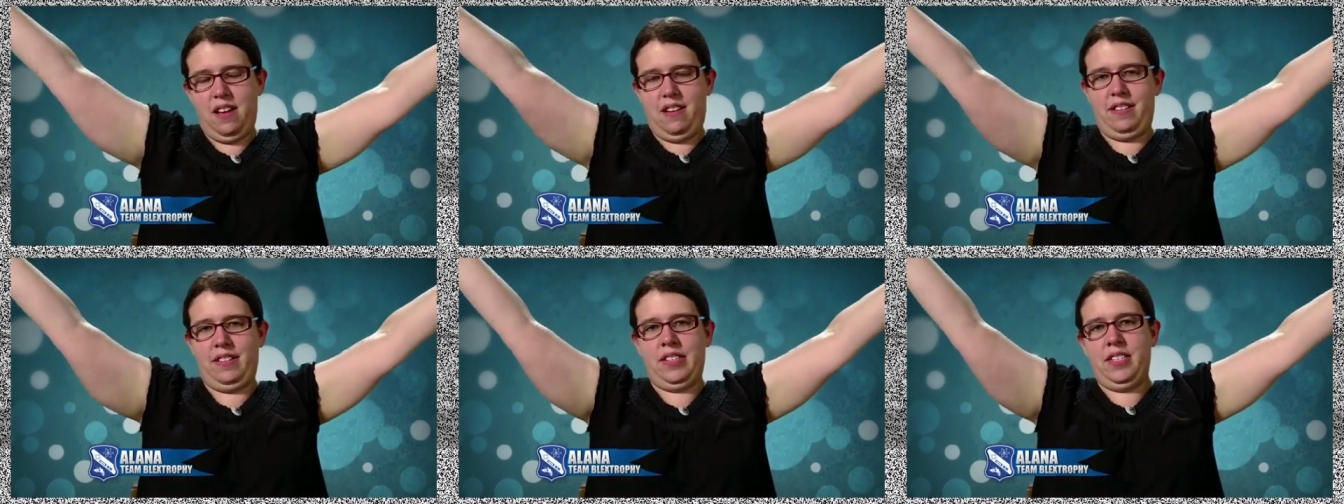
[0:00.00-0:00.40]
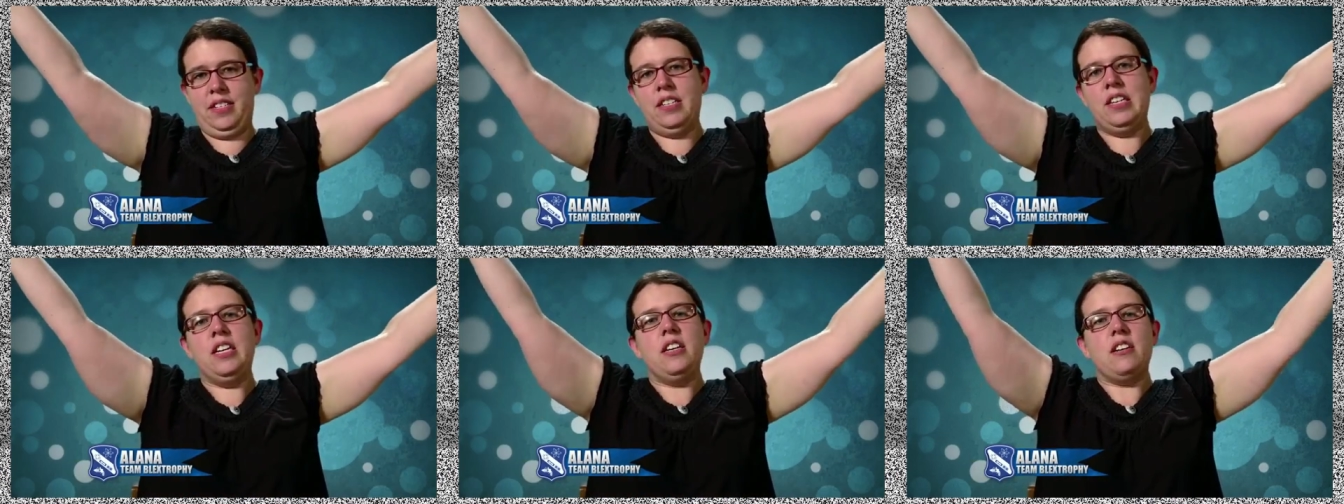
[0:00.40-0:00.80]
This
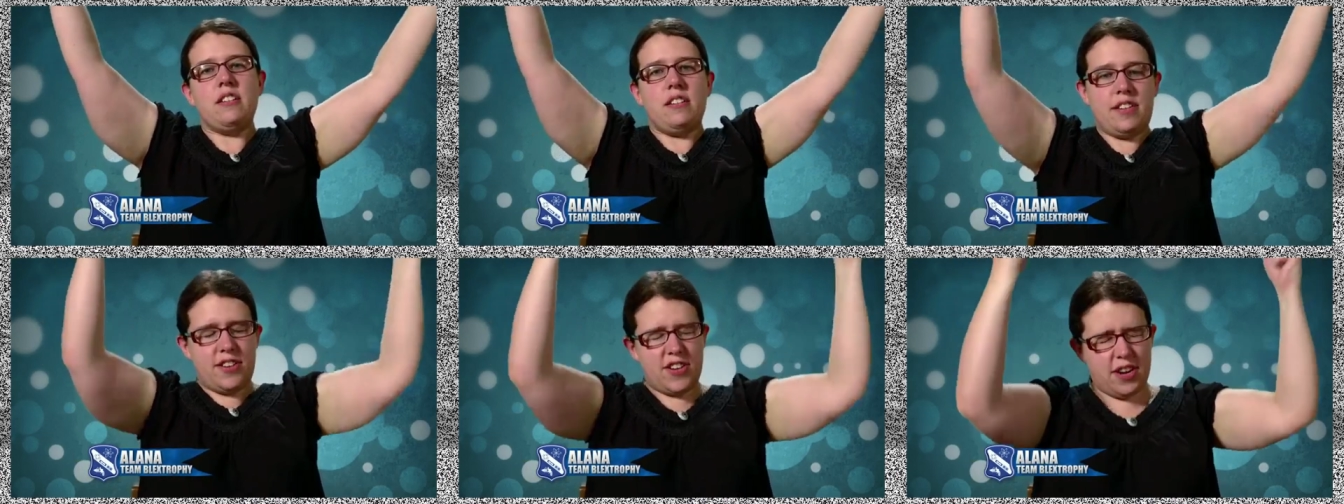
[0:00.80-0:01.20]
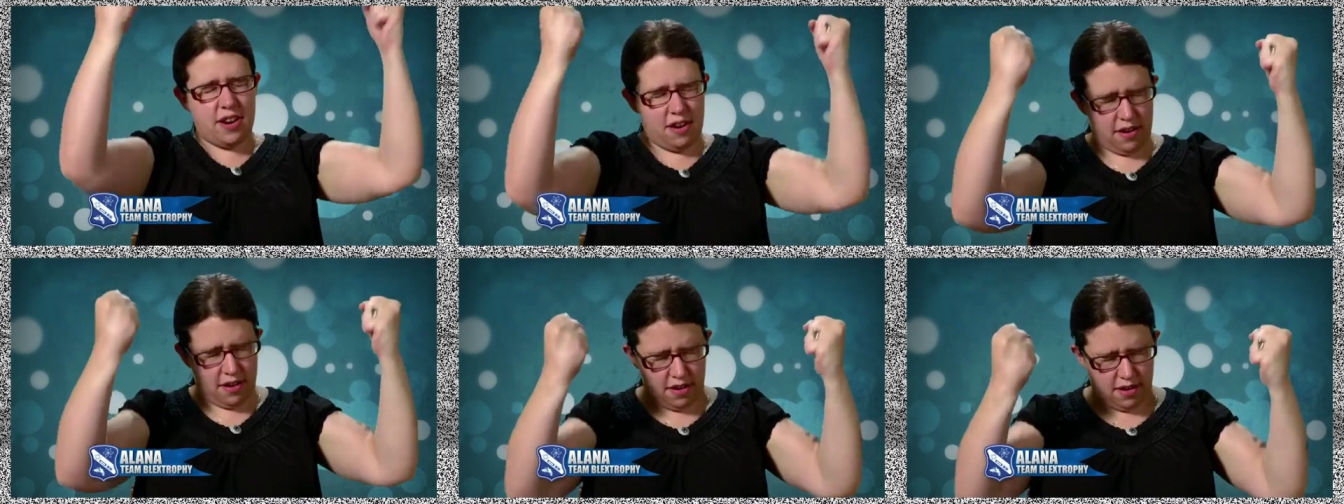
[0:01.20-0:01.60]
show is a
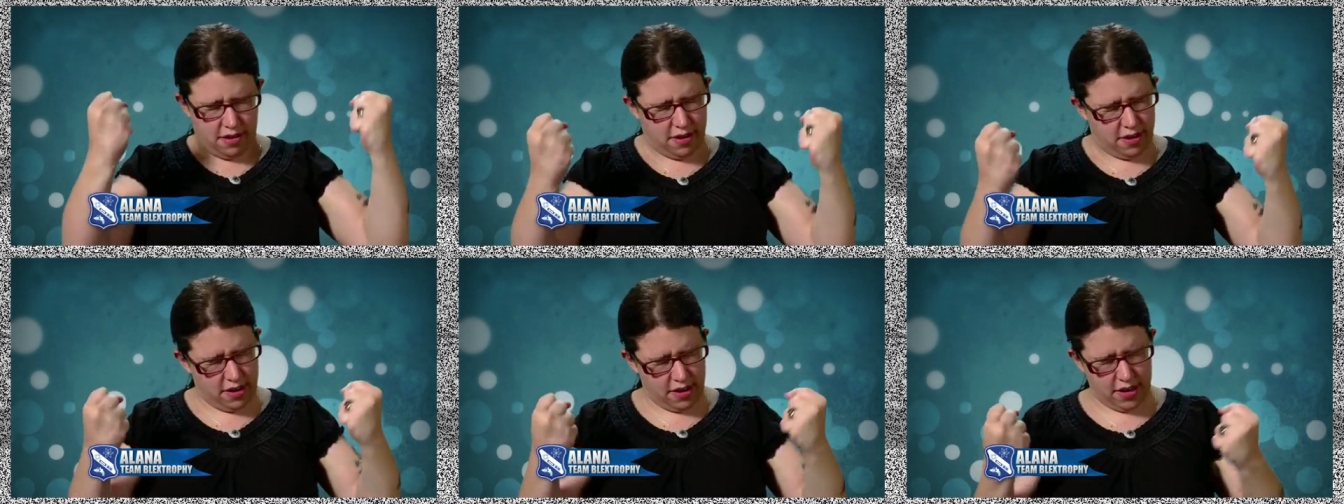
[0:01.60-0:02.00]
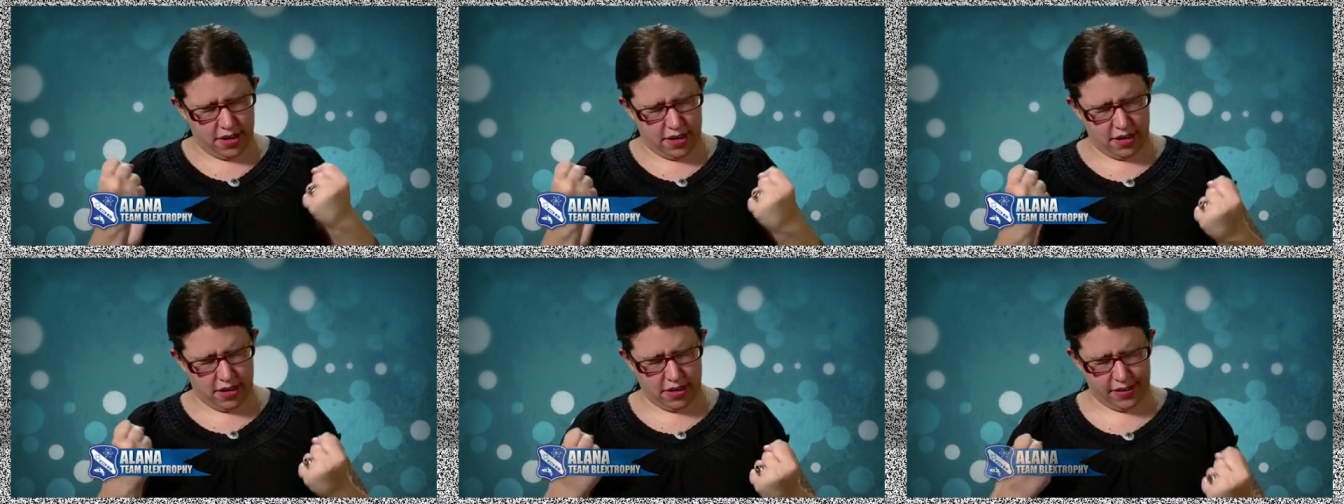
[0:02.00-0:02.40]
perfect time
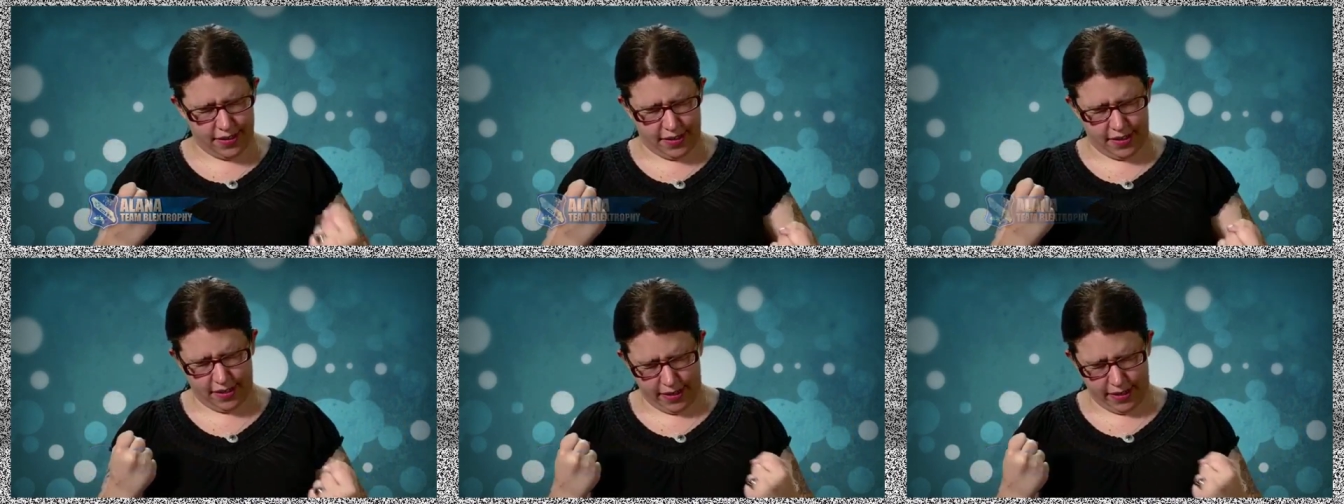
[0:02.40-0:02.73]
capsule